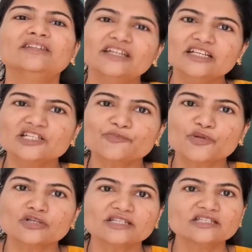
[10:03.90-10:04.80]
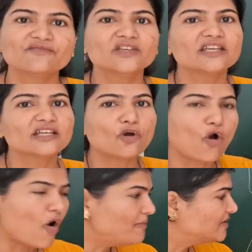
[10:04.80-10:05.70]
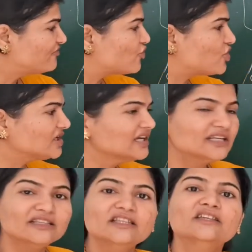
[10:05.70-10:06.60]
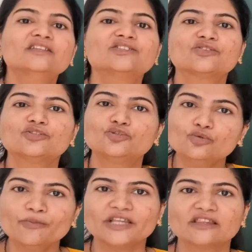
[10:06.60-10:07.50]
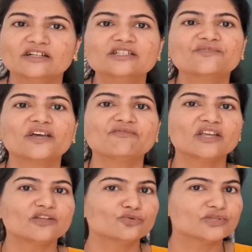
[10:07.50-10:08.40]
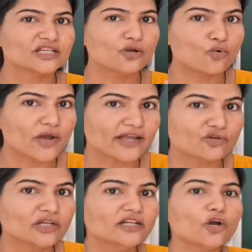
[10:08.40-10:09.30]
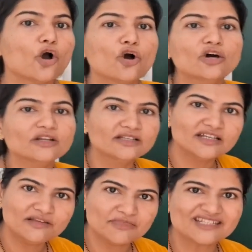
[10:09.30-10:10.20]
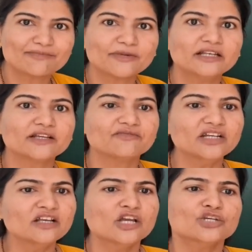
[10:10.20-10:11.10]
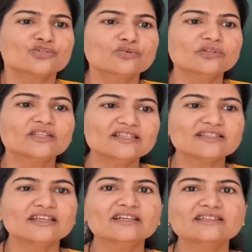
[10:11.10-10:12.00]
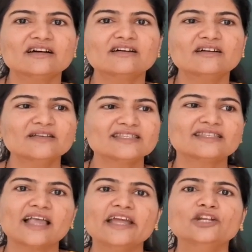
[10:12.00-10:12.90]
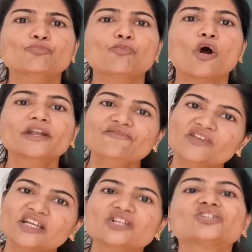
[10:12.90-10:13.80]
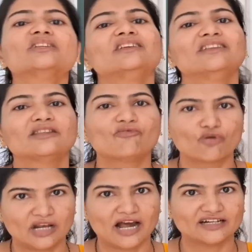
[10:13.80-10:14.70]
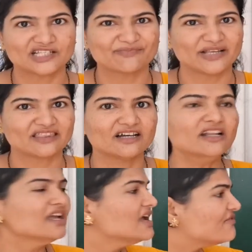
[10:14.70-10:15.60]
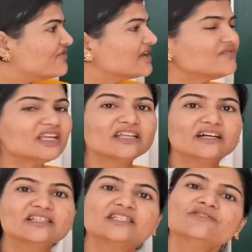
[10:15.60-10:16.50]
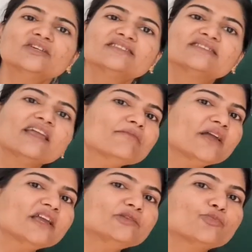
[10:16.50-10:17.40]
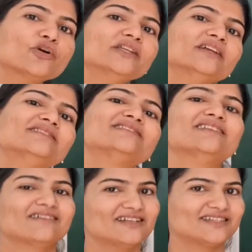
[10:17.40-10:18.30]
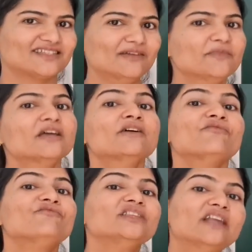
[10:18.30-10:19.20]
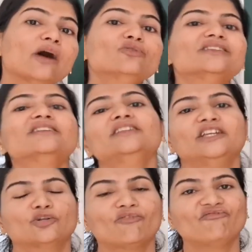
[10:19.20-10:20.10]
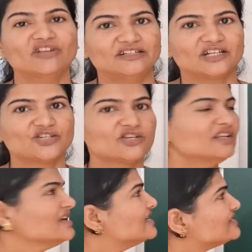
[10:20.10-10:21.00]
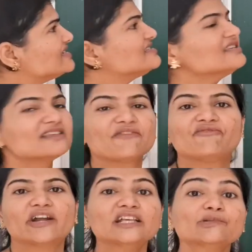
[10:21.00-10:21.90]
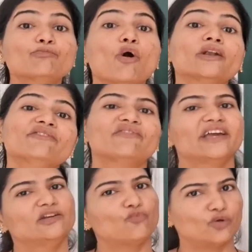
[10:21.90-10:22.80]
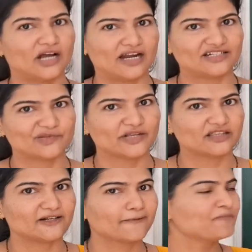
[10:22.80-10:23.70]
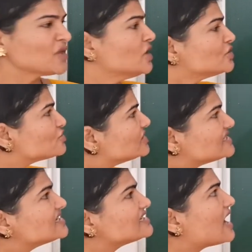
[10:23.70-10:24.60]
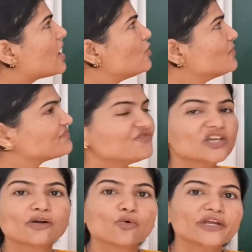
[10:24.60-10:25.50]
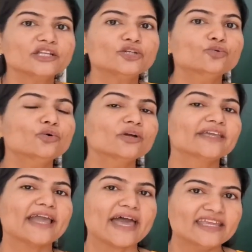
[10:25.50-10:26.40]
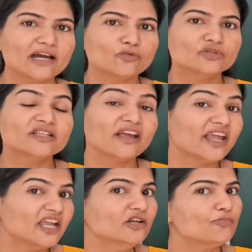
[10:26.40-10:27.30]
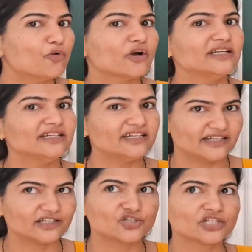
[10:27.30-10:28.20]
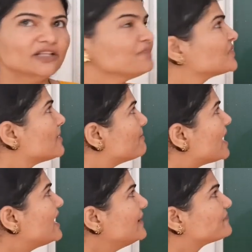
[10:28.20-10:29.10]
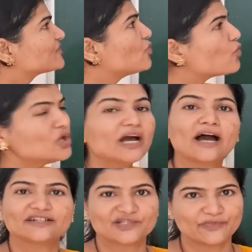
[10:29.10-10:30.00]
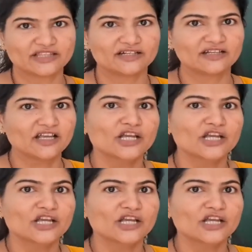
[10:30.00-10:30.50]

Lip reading: tedious process, we can opt for these two methods where we are using coagulant or the immiscible liquid. So this is a slight modification in the Volhard's method, where we can achieve the same endpoint in single step without the need of filtration. This is referred as modified Volhard's method. So this is how we are going to carry out the endpoint detection by Volhard's method.